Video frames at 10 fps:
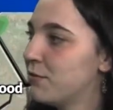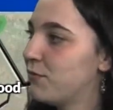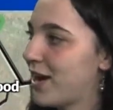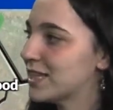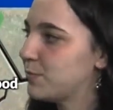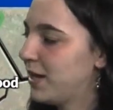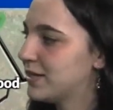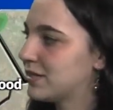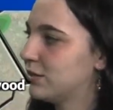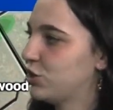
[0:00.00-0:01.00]

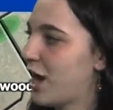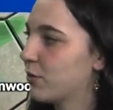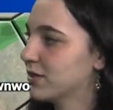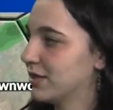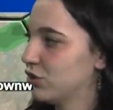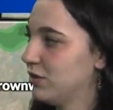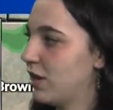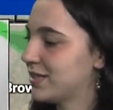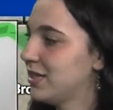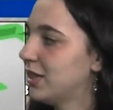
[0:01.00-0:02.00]
fast-paced showers, actually
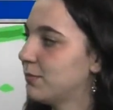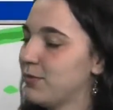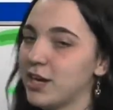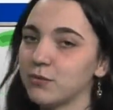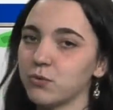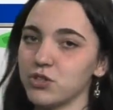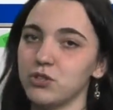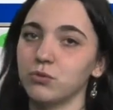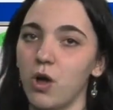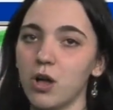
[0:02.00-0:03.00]
not seeing them here for
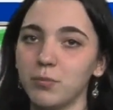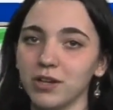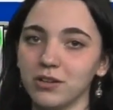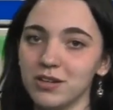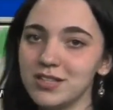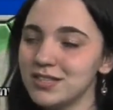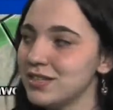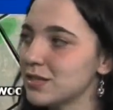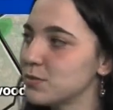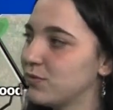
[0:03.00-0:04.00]
too long, but could
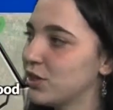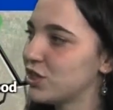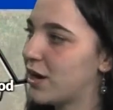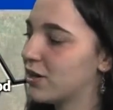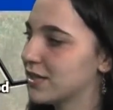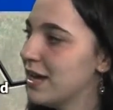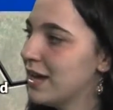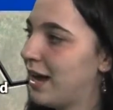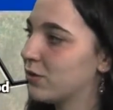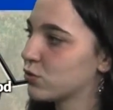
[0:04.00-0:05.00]
see some severe showers
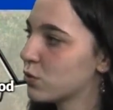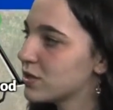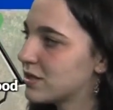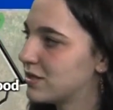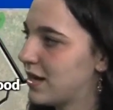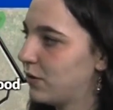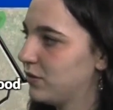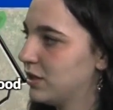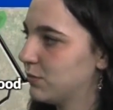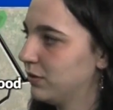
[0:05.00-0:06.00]
out towards the
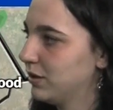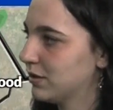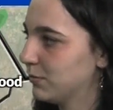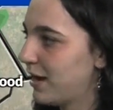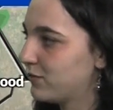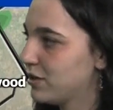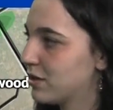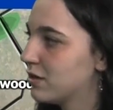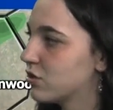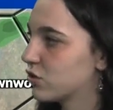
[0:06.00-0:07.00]
southeast, really some hefty
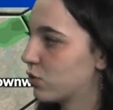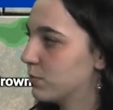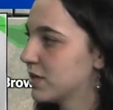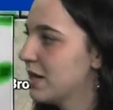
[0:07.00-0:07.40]
thunderstorms,